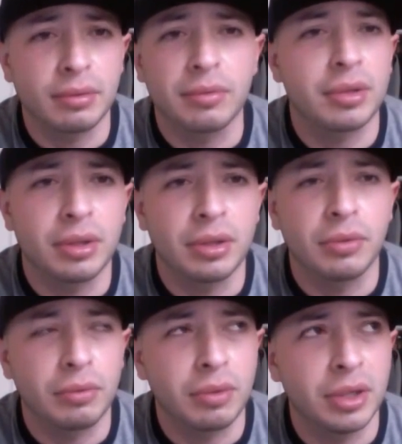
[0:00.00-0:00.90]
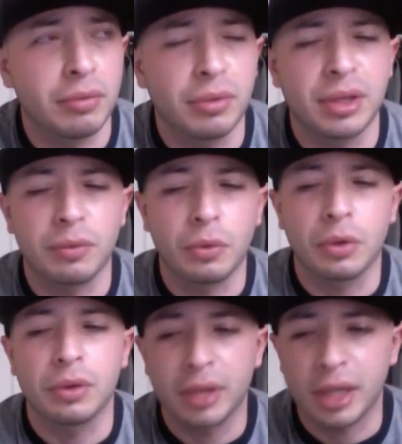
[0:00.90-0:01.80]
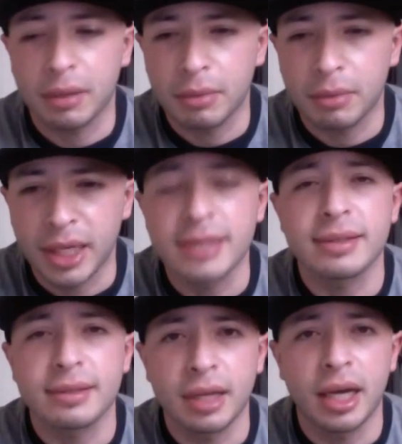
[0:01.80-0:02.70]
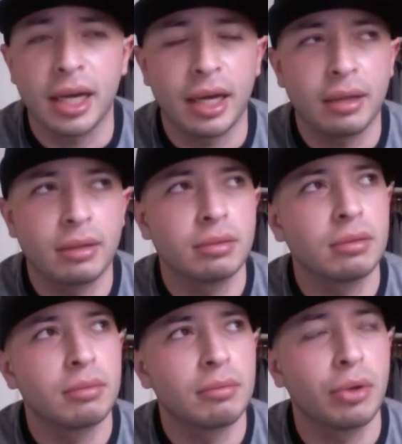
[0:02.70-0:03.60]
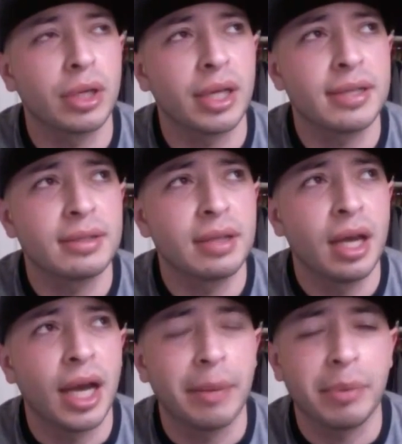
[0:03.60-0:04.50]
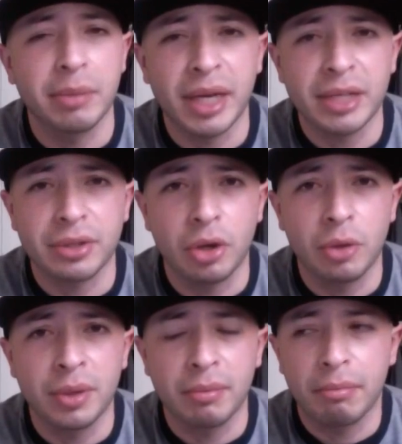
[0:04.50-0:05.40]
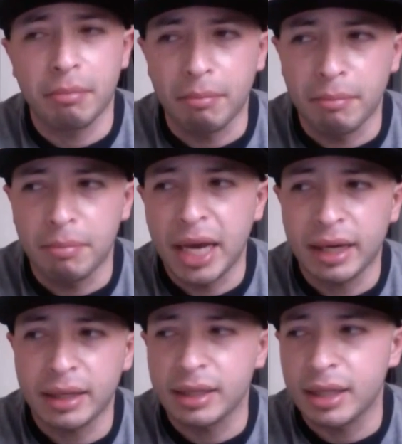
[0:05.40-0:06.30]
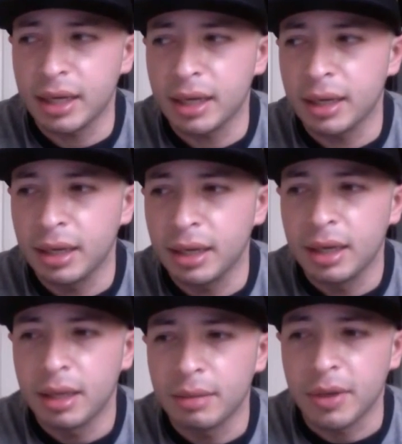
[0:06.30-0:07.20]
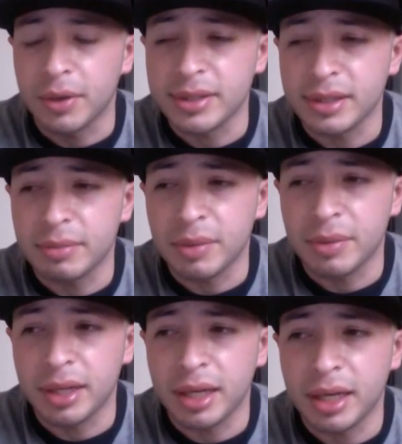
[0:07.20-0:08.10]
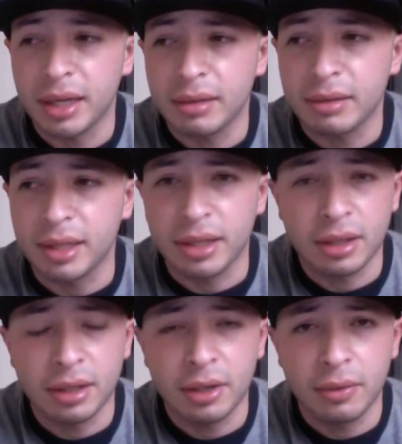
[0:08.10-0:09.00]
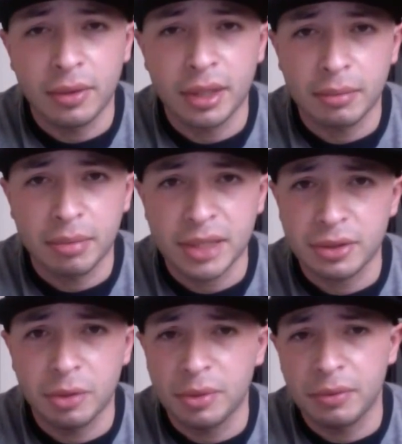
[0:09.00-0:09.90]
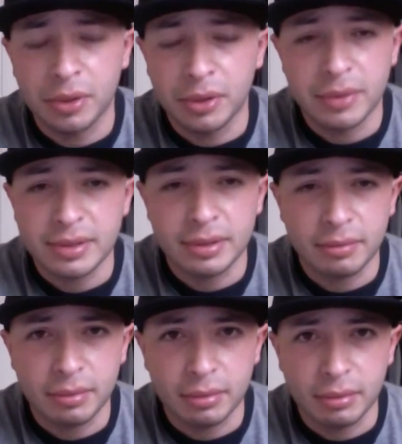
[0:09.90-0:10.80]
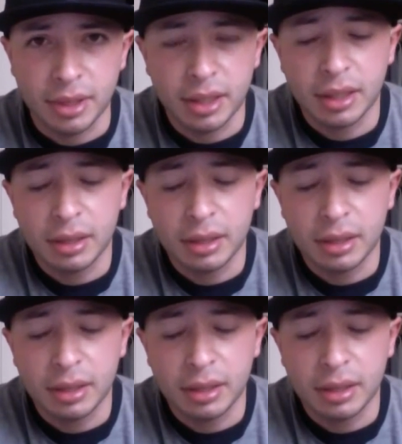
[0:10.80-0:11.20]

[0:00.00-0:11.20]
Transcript: in the in the, in the world, like case uh, point in case, I played Patrick Hoban back in the day. I want to say maybe like a year ago when Patrick Hoban really wasn't anything.